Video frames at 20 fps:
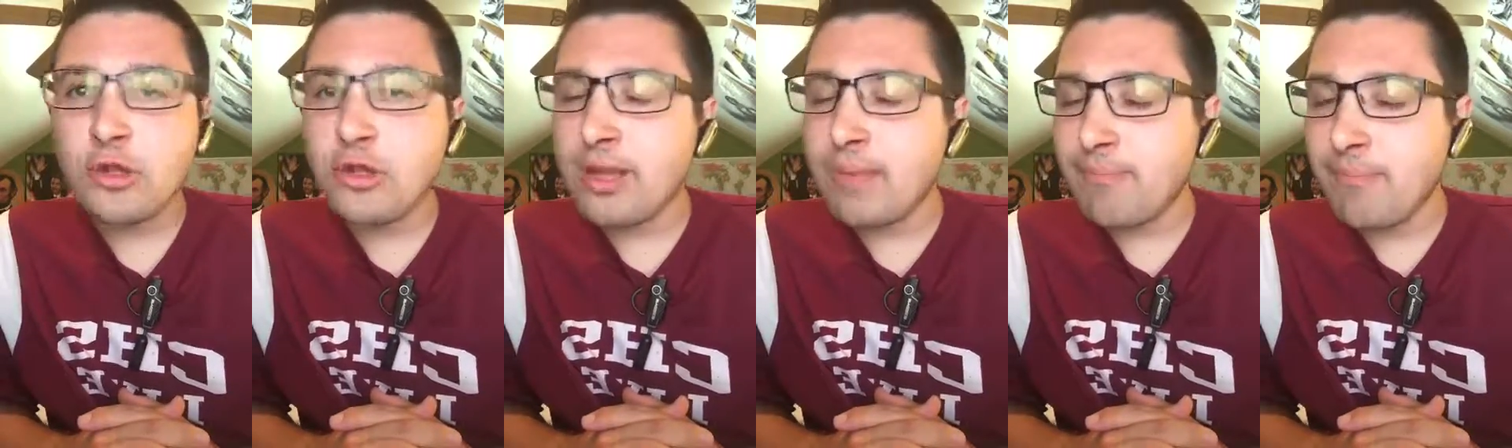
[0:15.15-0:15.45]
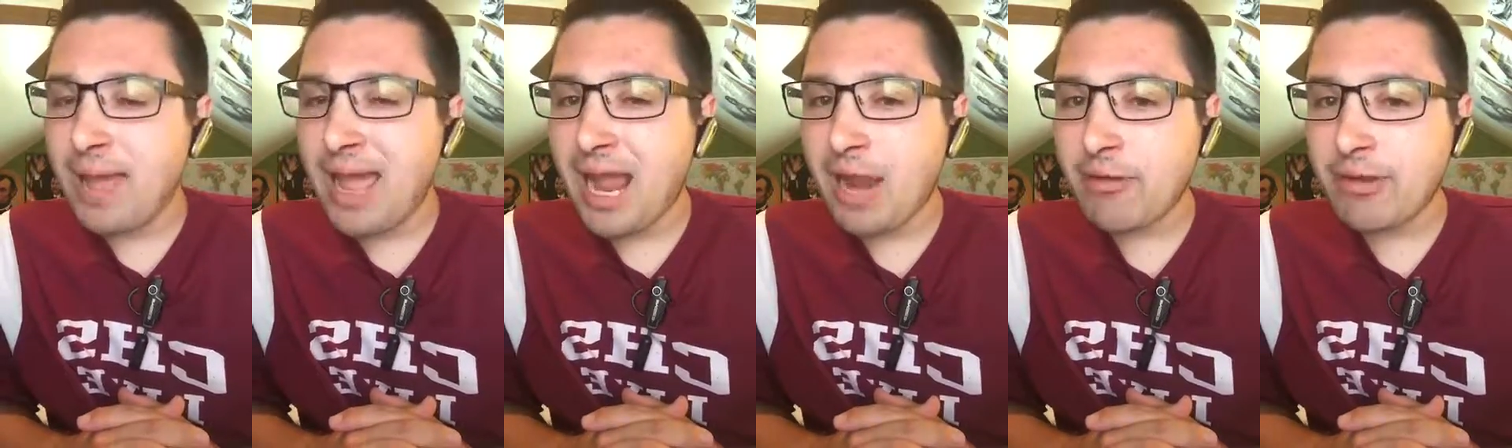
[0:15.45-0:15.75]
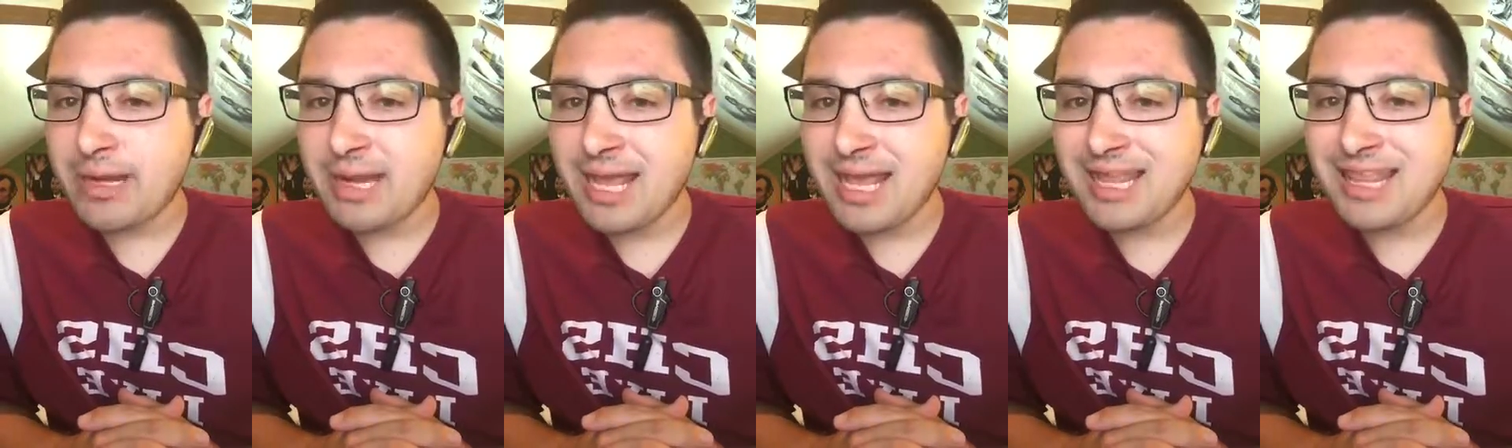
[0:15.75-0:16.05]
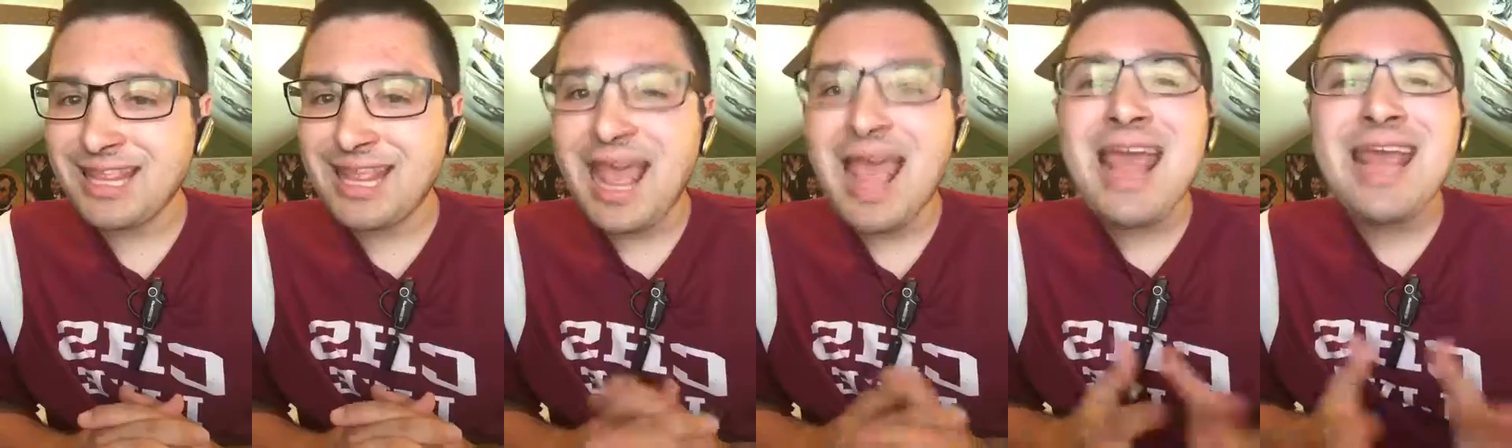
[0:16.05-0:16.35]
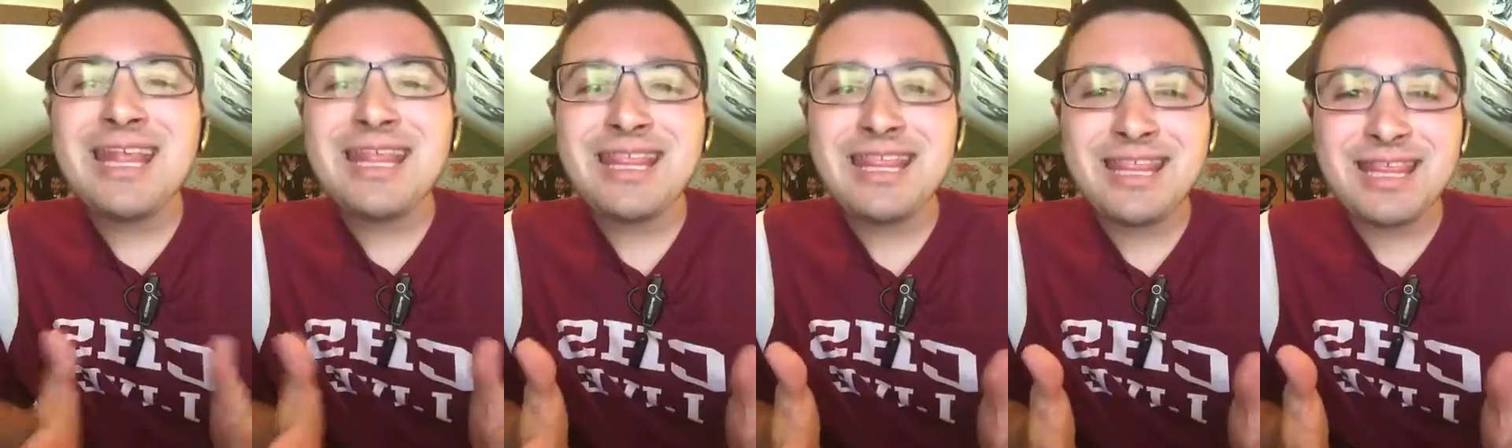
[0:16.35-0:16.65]
in Paradise
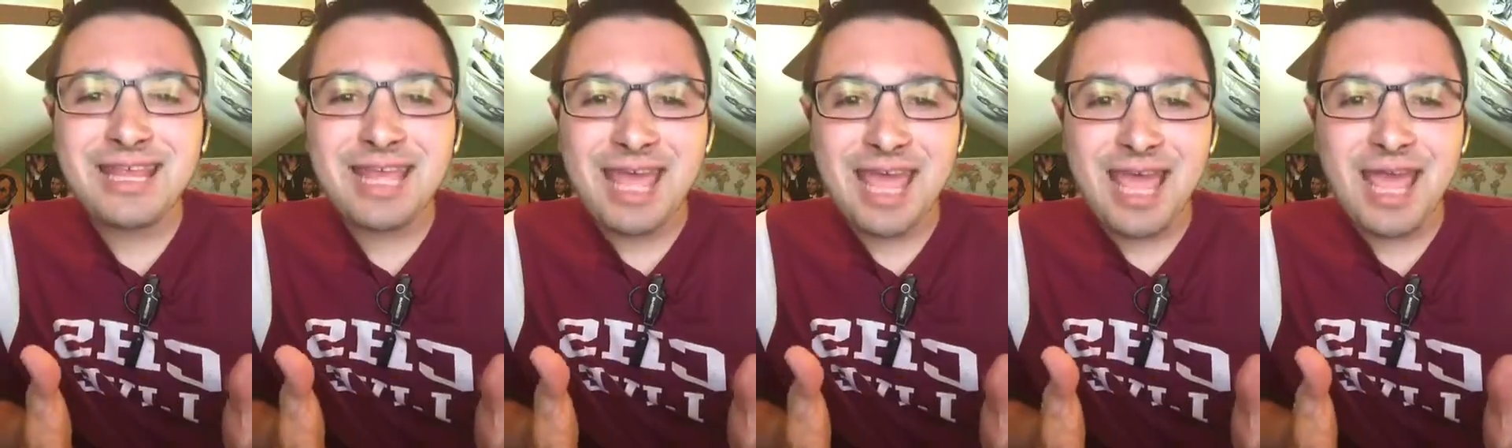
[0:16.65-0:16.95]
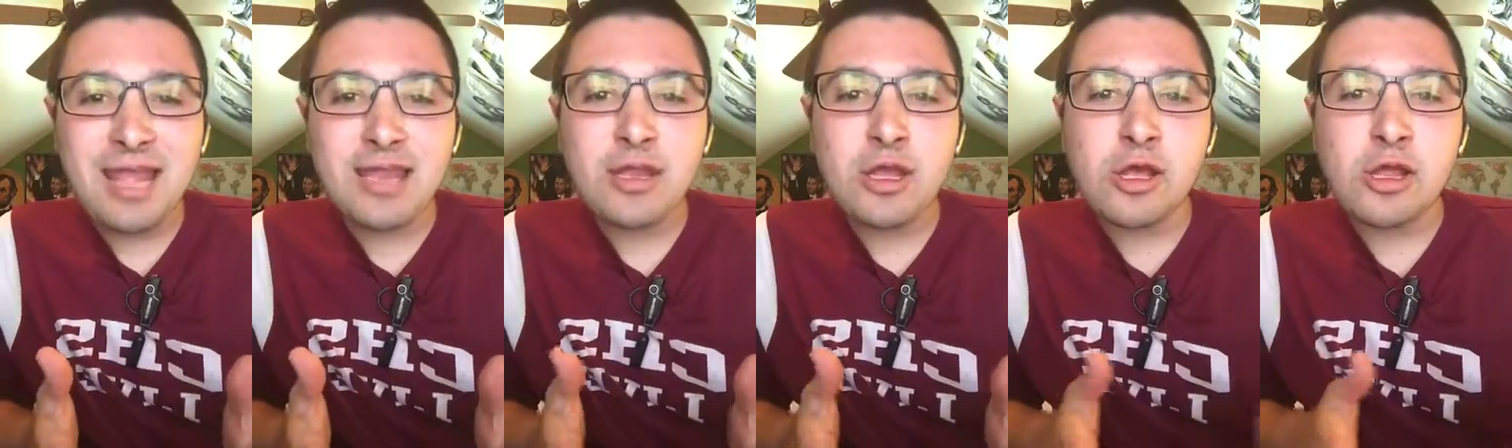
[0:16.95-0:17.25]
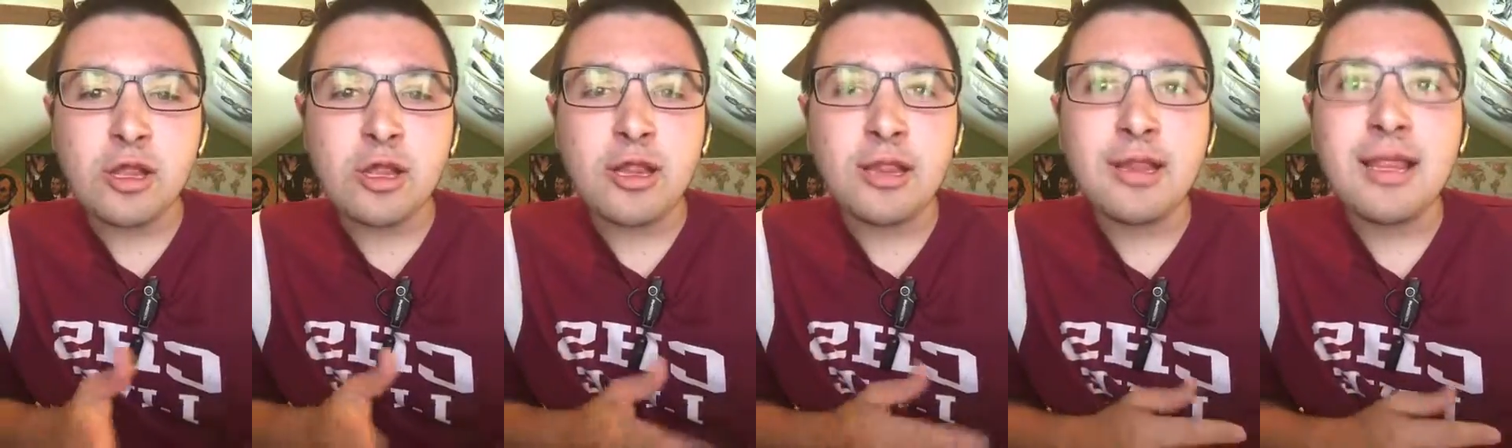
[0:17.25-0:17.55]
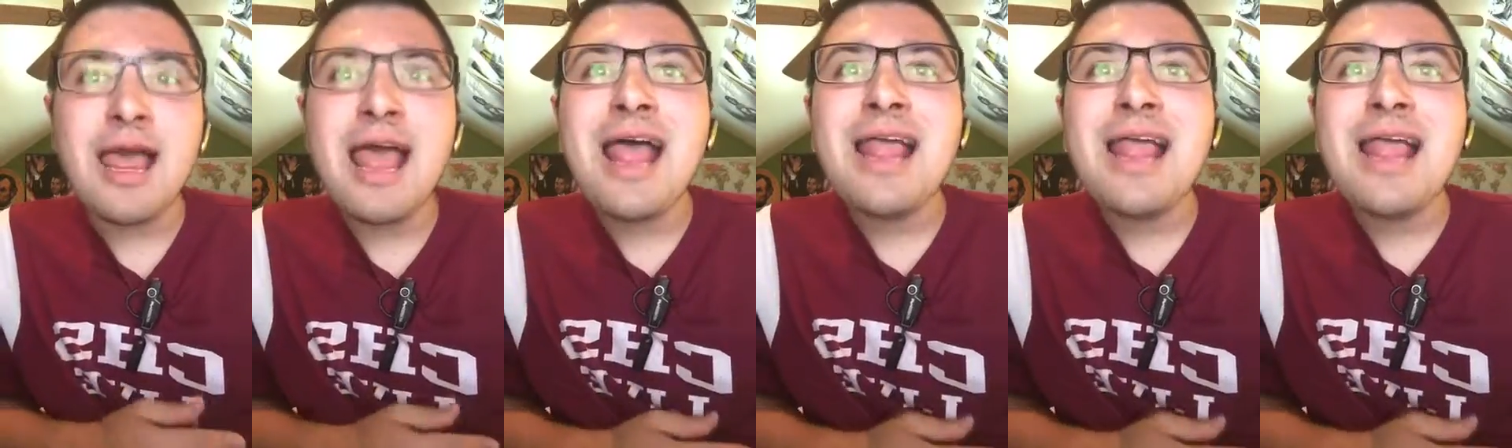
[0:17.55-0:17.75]
scandal.